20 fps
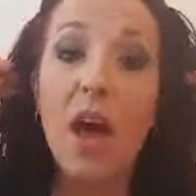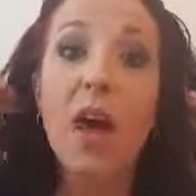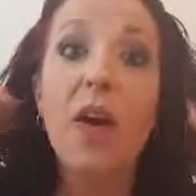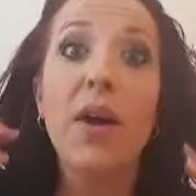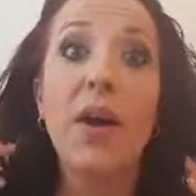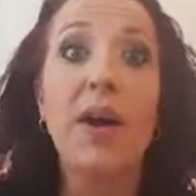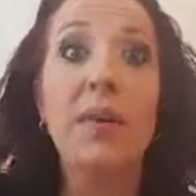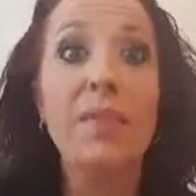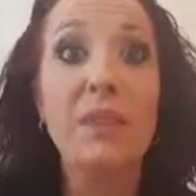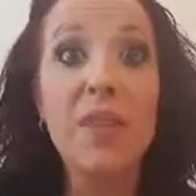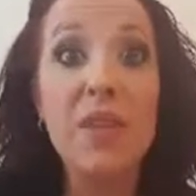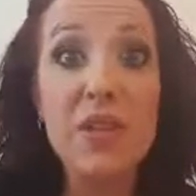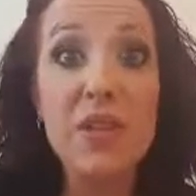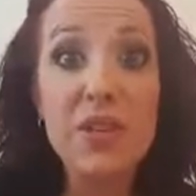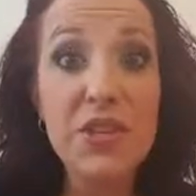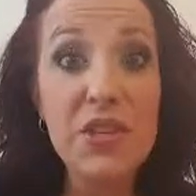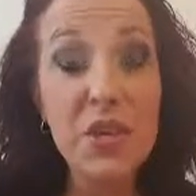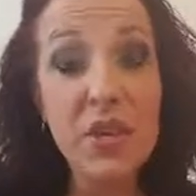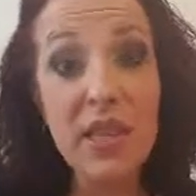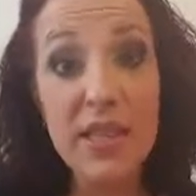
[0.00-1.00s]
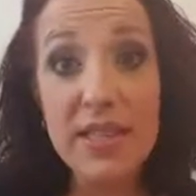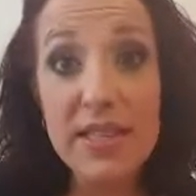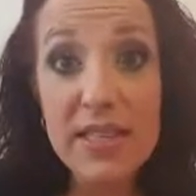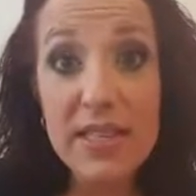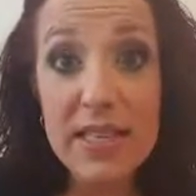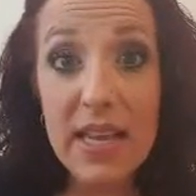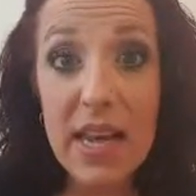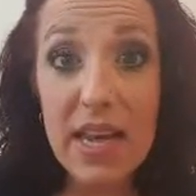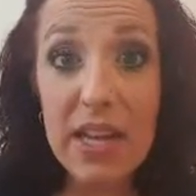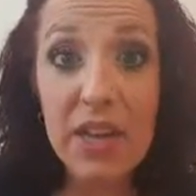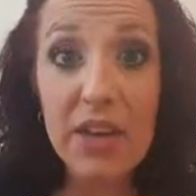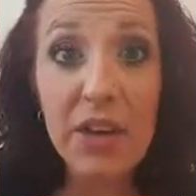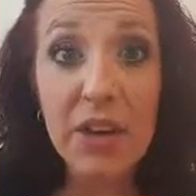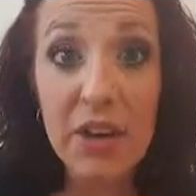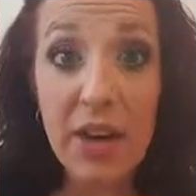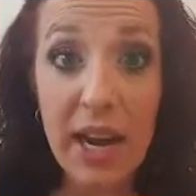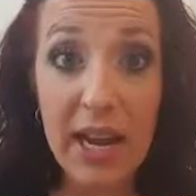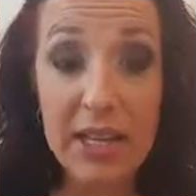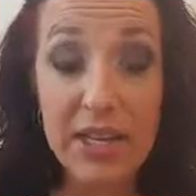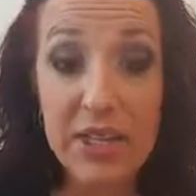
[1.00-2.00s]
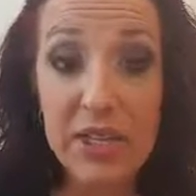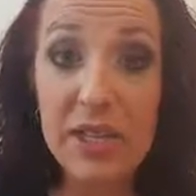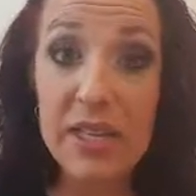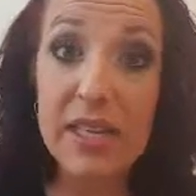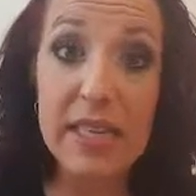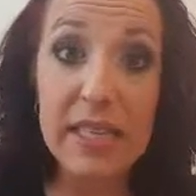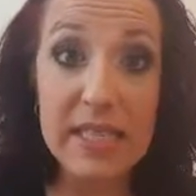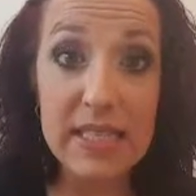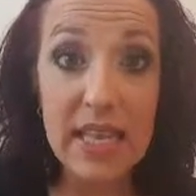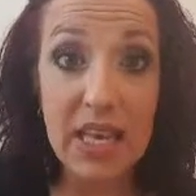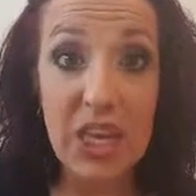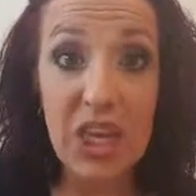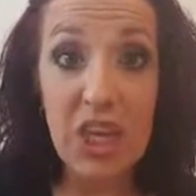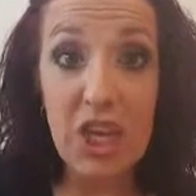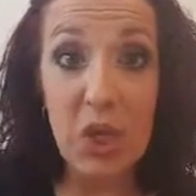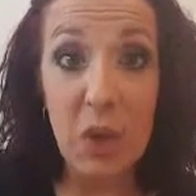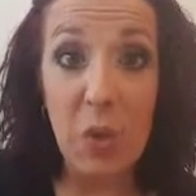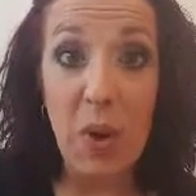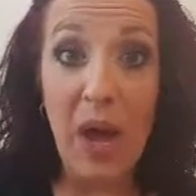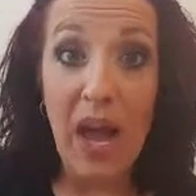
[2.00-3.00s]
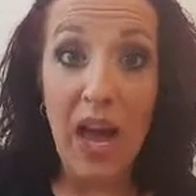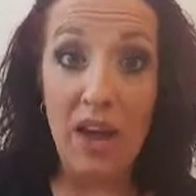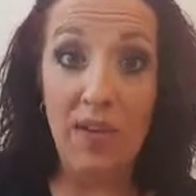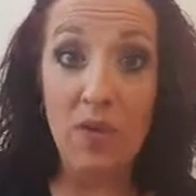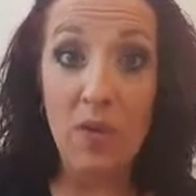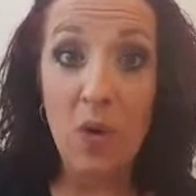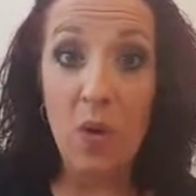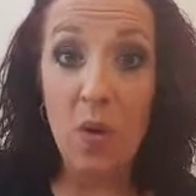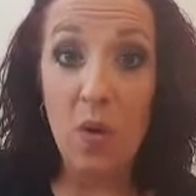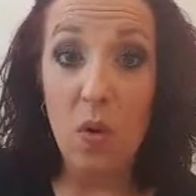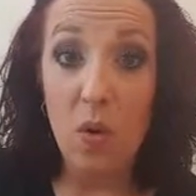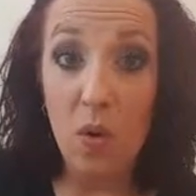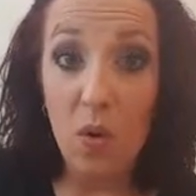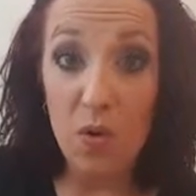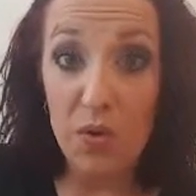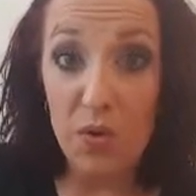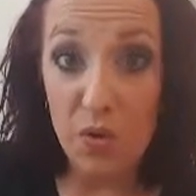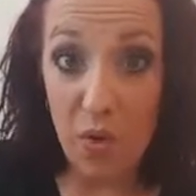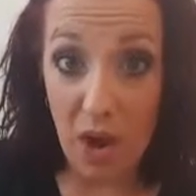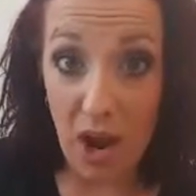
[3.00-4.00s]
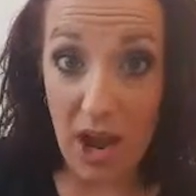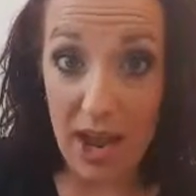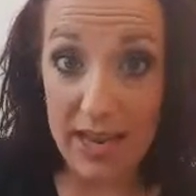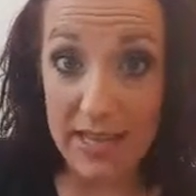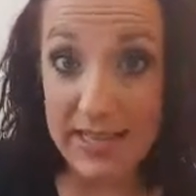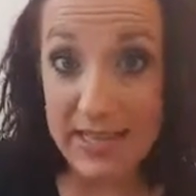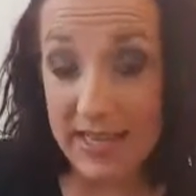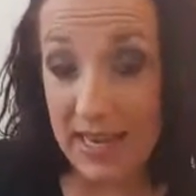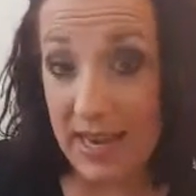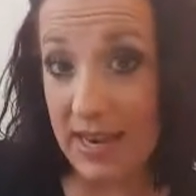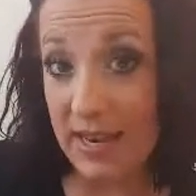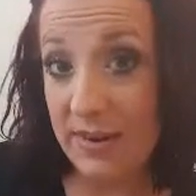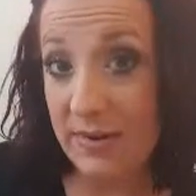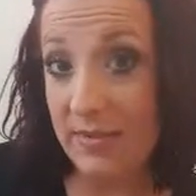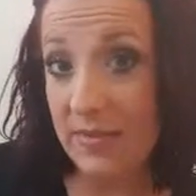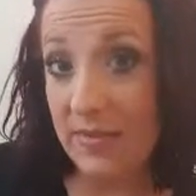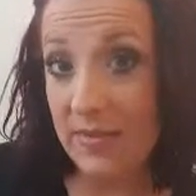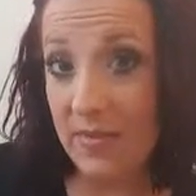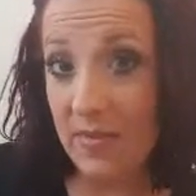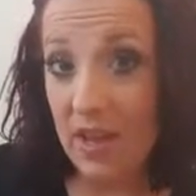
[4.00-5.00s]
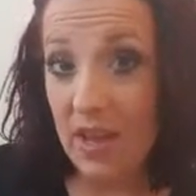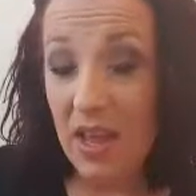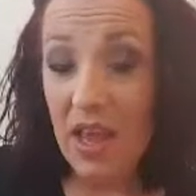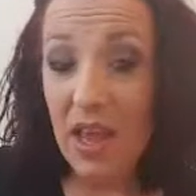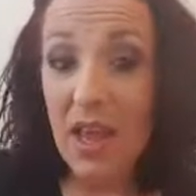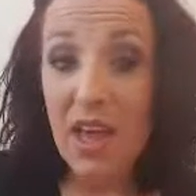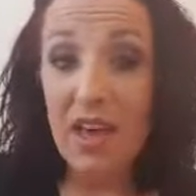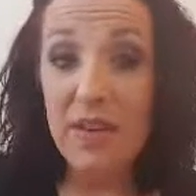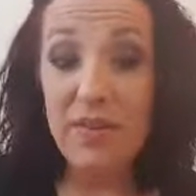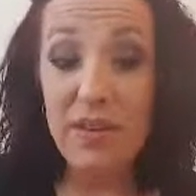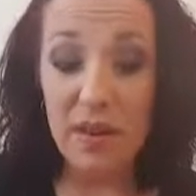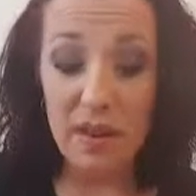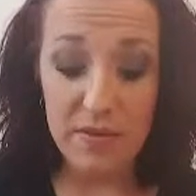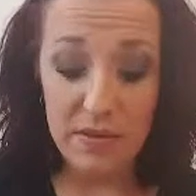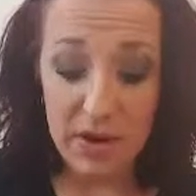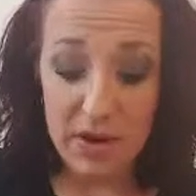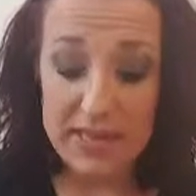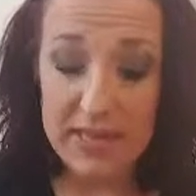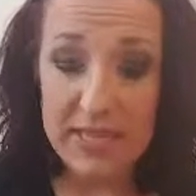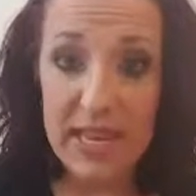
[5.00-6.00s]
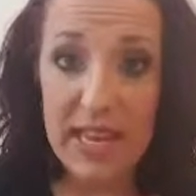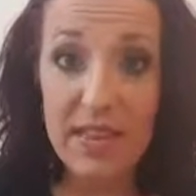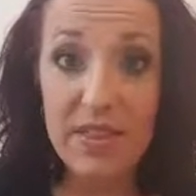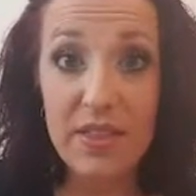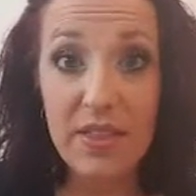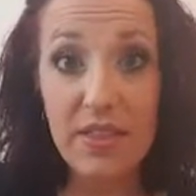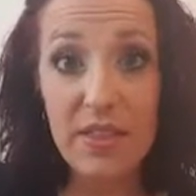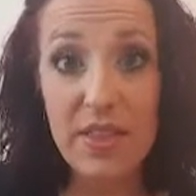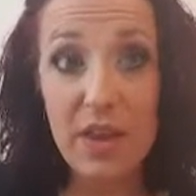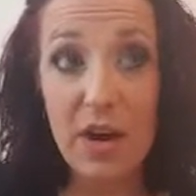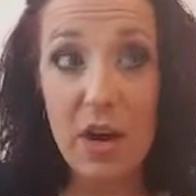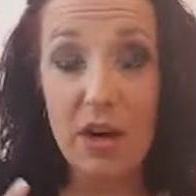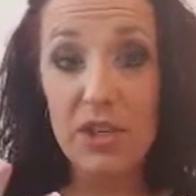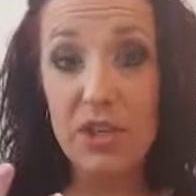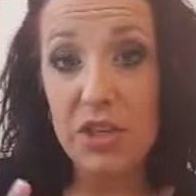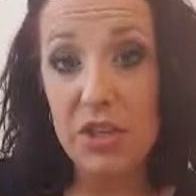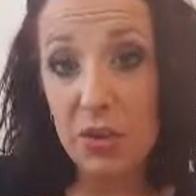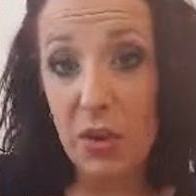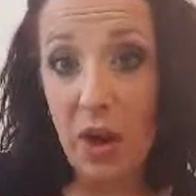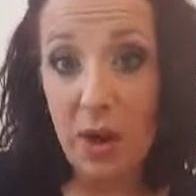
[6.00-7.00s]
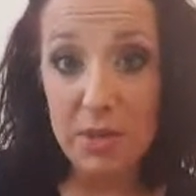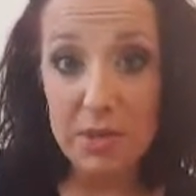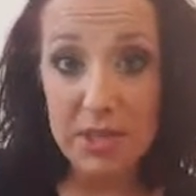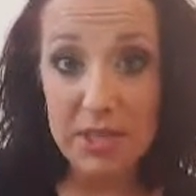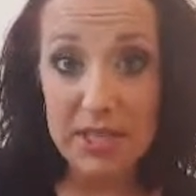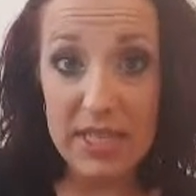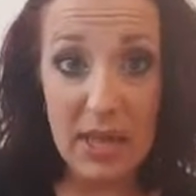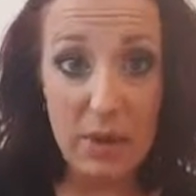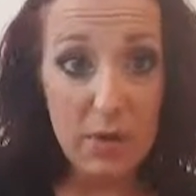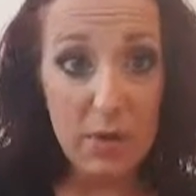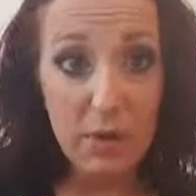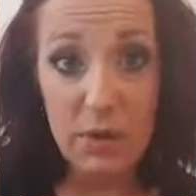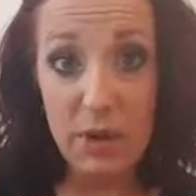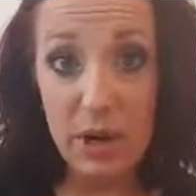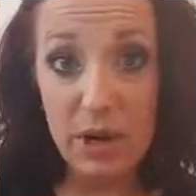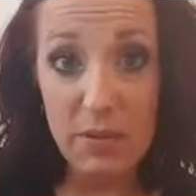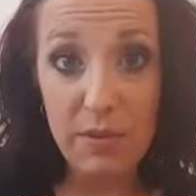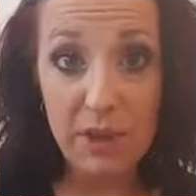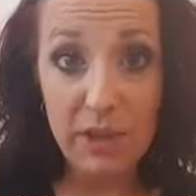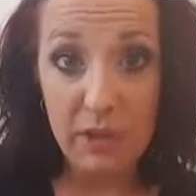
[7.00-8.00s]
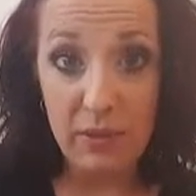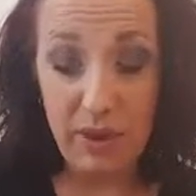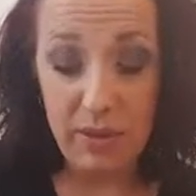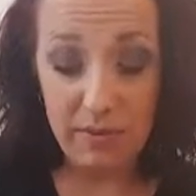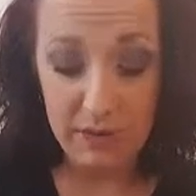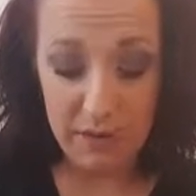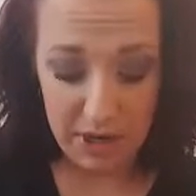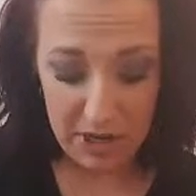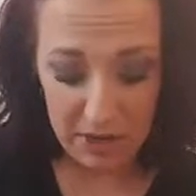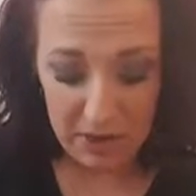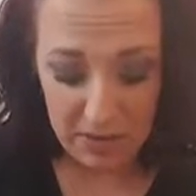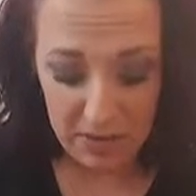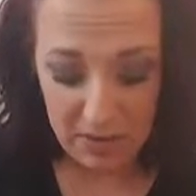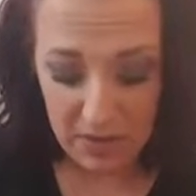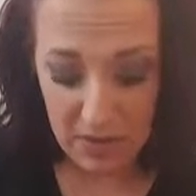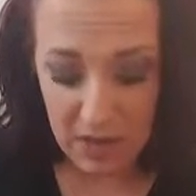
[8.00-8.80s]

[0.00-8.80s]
Okay, so let's say your answer is that you have dry skin. If you have dry skin, there are two options that will work really well for you.